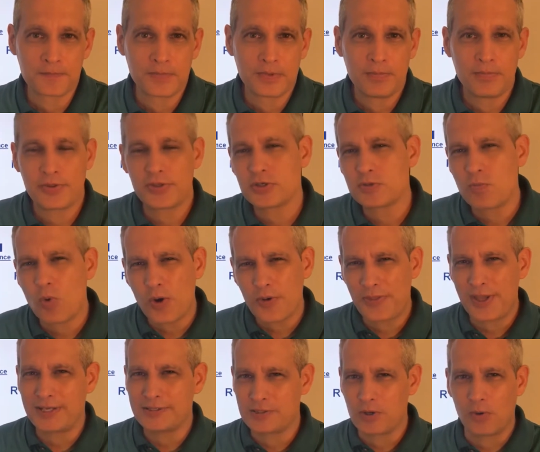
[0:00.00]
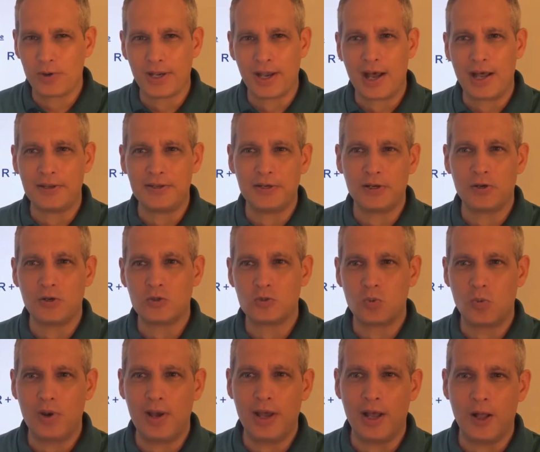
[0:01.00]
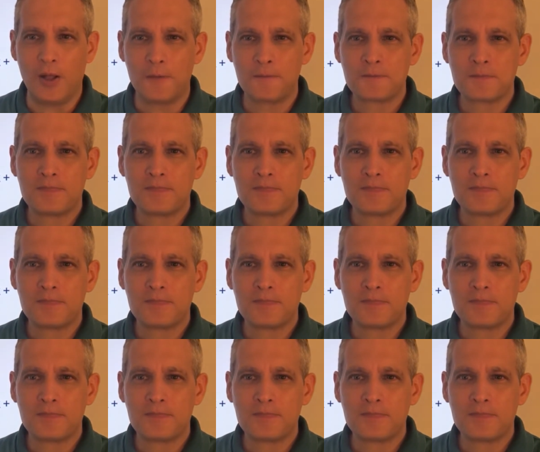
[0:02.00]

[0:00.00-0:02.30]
But there's more things going on here as well.